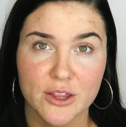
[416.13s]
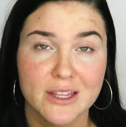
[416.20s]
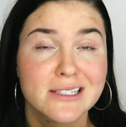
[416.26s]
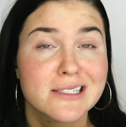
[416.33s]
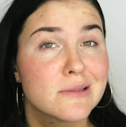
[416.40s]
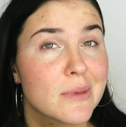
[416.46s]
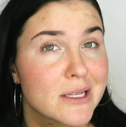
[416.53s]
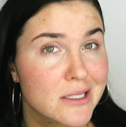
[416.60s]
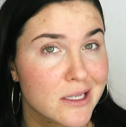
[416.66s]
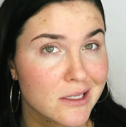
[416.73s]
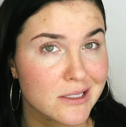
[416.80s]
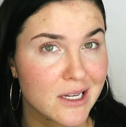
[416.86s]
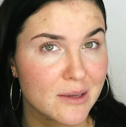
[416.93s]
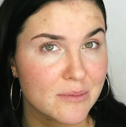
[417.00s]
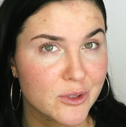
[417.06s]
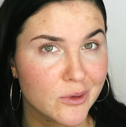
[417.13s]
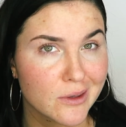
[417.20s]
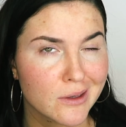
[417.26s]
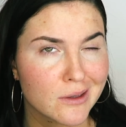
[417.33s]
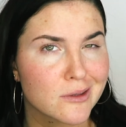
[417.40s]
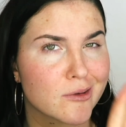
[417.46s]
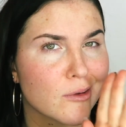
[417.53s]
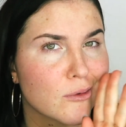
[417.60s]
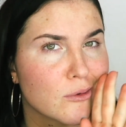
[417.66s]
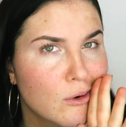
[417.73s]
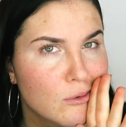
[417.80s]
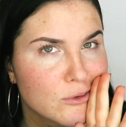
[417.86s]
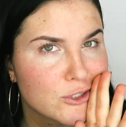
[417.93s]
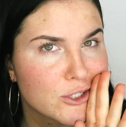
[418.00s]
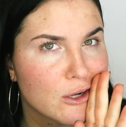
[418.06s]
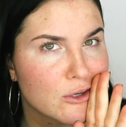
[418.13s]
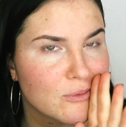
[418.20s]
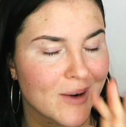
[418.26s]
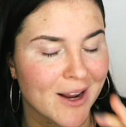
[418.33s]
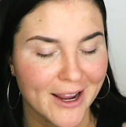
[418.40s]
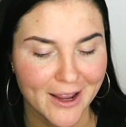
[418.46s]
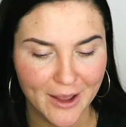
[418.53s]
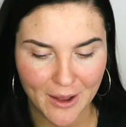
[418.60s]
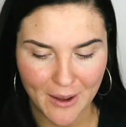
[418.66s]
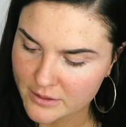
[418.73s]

This is my second time doing it, so don't judge me.